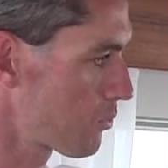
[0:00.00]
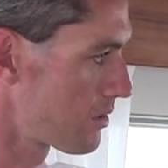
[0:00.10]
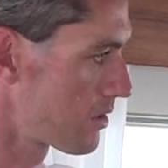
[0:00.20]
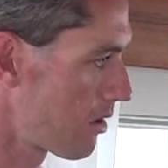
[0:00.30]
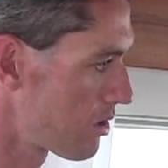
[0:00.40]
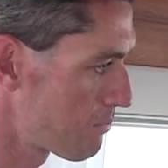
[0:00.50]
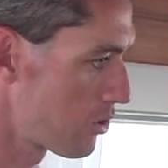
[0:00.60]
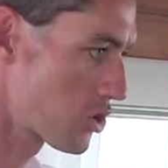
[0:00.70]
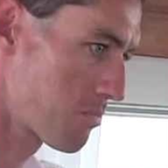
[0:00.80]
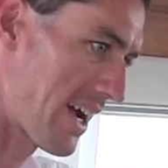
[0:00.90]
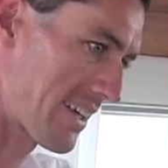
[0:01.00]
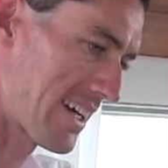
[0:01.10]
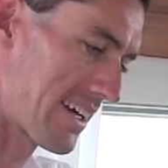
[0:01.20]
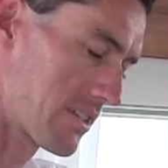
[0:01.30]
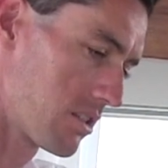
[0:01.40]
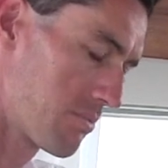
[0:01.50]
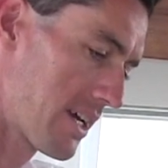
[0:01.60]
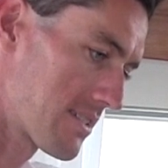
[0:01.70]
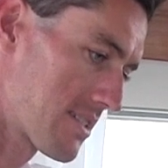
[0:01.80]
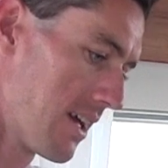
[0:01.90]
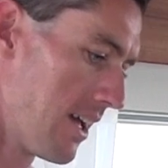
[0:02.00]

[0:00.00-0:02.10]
window is pushed back that little bit.